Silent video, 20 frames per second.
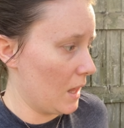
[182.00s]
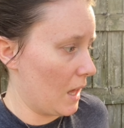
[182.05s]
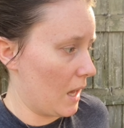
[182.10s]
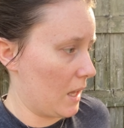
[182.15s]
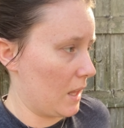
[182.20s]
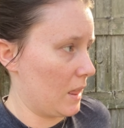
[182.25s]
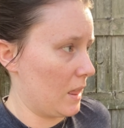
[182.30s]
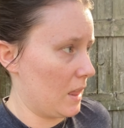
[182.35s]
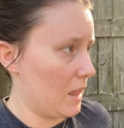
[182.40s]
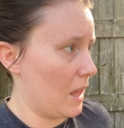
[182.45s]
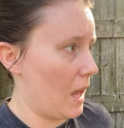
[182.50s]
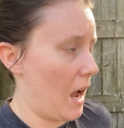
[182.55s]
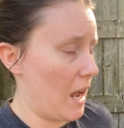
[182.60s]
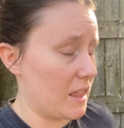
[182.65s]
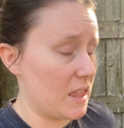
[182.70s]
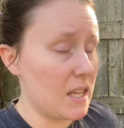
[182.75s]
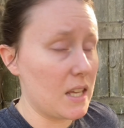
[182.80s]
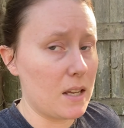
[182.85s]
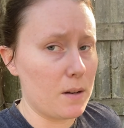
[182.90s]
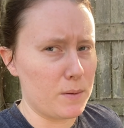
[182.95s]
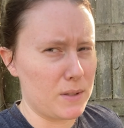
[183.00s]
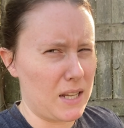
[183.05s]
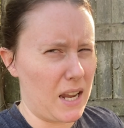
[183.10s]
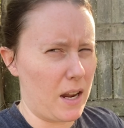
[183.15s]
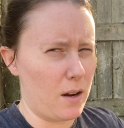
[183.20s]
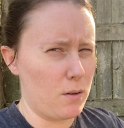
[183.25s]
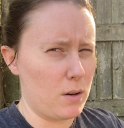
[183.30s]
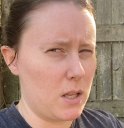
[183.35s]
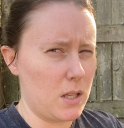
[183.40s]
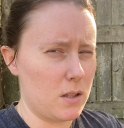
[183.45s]
I, I think it was
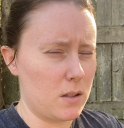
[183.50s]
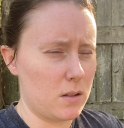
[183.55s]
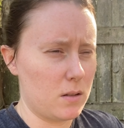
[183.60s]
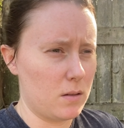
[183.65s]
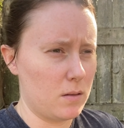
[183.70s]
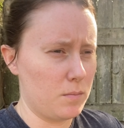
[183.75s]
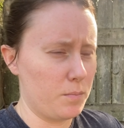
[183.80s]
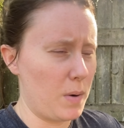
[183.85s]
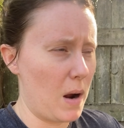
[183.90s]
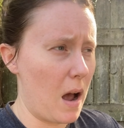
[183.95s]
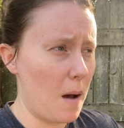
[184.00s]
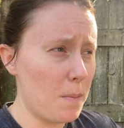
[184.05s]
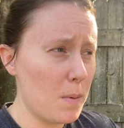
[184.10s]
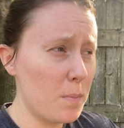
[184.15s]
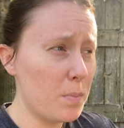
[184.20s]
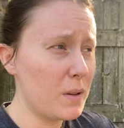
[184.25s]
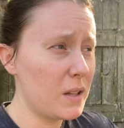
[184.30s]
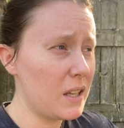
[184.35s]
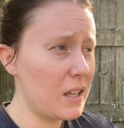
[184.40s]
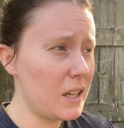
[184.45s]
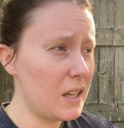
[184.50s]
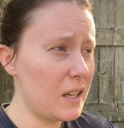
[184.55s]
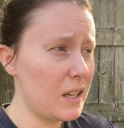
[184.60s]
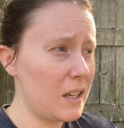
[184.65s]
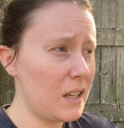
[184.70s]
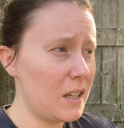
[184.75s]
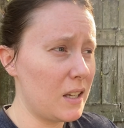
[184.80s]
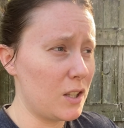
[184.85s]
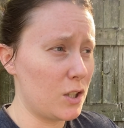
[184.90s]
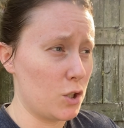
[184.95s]
coyotes.
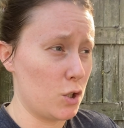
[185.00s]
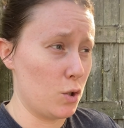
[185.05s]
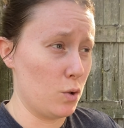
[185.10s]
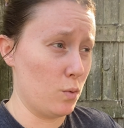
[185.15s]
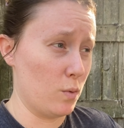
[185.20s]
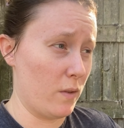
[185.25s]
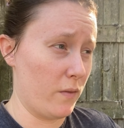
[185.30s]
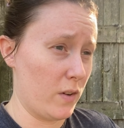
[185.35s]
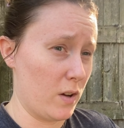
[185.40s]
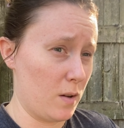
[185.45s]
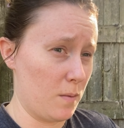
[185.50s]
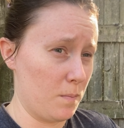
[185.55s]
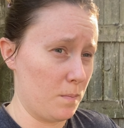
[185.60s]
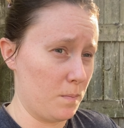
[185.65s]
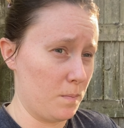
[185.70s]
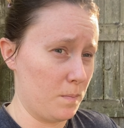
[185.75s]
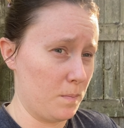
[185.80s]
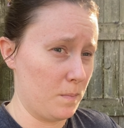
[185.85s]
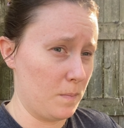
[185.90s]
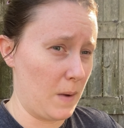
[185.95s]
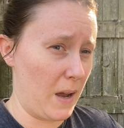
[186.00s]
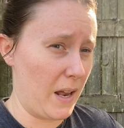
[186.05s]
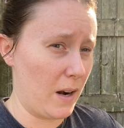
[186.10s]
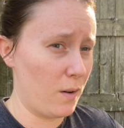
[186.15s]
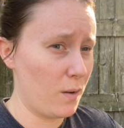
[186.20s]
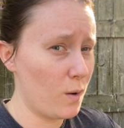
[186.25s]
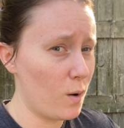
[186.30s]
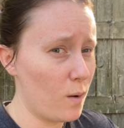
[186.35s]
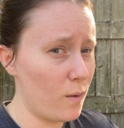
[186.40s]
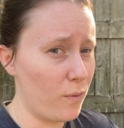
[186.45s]
Probably two of them. I
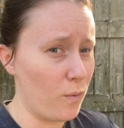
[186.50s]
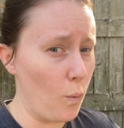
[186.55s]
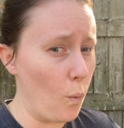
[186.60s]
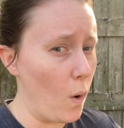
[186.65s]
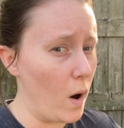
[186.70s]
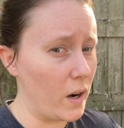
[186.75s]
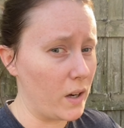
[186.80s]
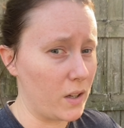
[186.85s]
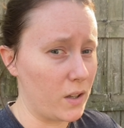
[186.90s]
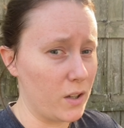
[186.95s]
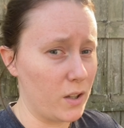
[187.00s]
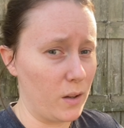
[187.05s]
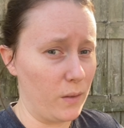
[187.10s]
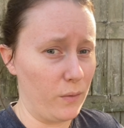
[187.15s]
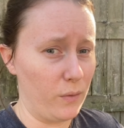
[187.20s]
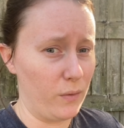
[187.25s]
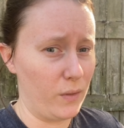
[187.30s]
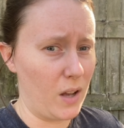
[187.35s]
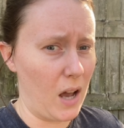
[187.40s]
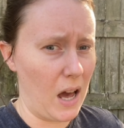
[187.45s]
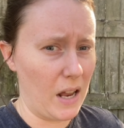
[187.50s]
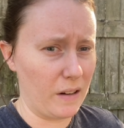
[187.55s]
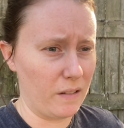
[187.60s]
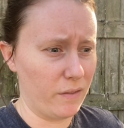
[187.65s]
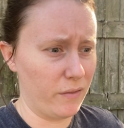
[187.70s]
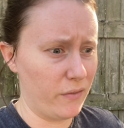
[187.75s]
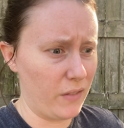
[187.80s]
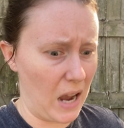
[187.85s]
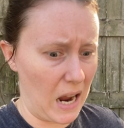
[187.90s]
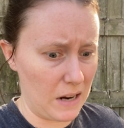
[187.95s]
don't know if one could have gotten
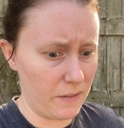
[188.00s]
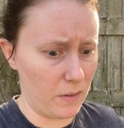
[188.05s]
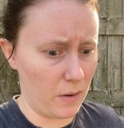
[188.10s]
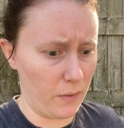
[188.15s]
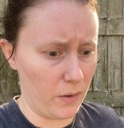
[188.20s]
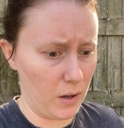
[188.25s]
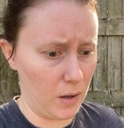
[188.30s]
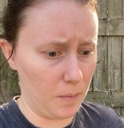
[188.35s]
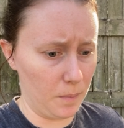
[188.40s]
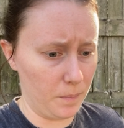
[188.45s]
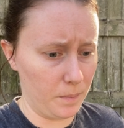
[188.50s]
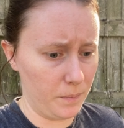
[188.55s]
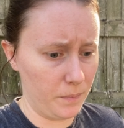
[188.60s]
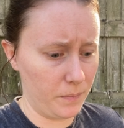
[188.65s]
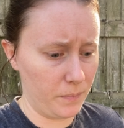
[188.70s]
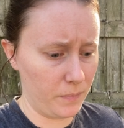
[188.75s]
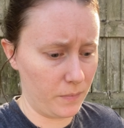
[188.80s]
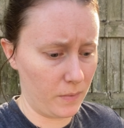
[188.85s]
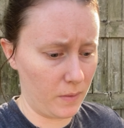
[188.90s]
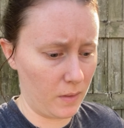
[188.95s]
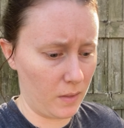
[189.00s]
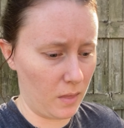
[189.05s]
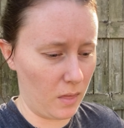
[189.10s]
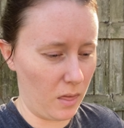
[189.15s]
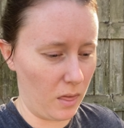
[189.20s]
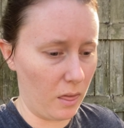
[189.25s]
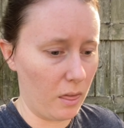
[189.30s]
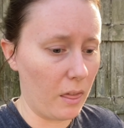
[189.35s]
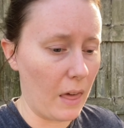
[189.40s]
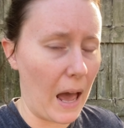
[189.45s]
five of them
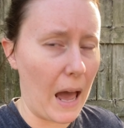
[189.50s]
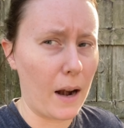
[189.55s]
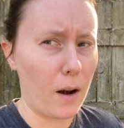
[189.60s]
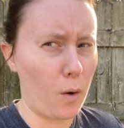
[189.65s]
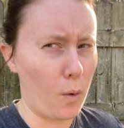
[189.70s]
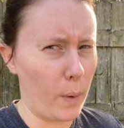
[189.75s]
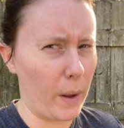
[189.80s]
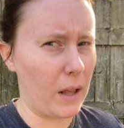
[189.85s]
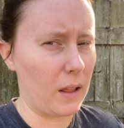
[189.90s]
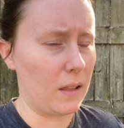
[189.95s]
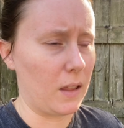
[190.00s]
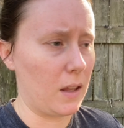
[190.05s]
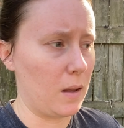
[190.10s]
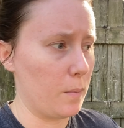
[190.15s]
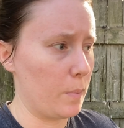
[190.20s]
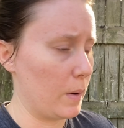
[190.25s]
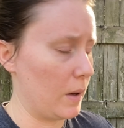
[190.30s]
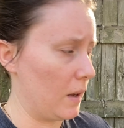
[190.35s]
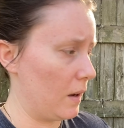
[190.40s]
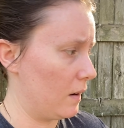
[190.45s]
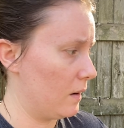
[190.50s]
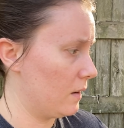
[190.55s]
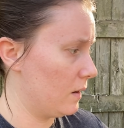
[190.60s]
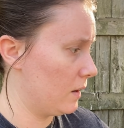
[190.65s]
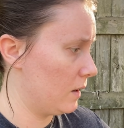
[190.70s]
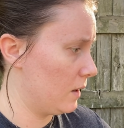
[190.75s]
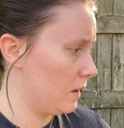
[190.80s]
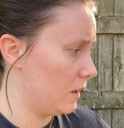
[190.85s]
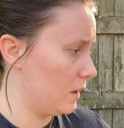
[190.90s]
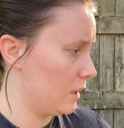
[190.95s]
that quickly, but
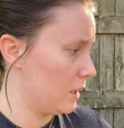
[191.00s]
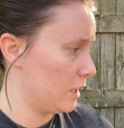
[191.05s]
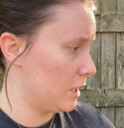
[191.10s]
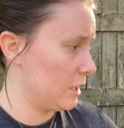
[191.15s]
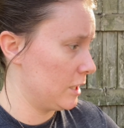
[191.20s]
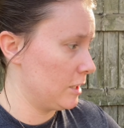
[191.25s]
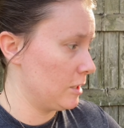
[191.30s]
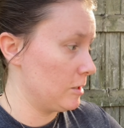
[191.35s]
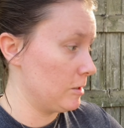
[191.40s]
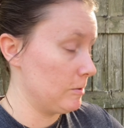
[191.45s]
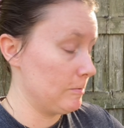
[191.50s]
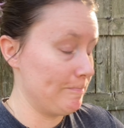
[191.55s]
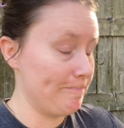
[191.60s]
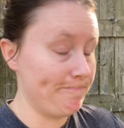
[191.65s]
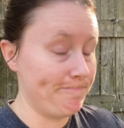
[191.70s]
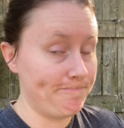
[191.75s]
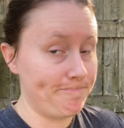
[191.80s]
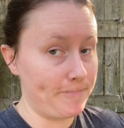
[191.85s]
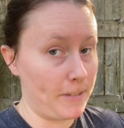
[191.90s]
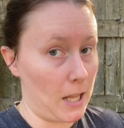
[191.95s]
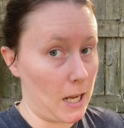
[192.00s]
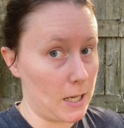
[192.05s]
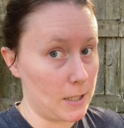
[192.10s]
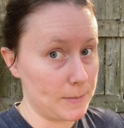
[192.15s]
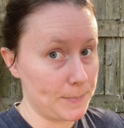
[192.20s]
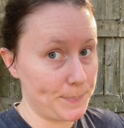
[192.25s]
yeah.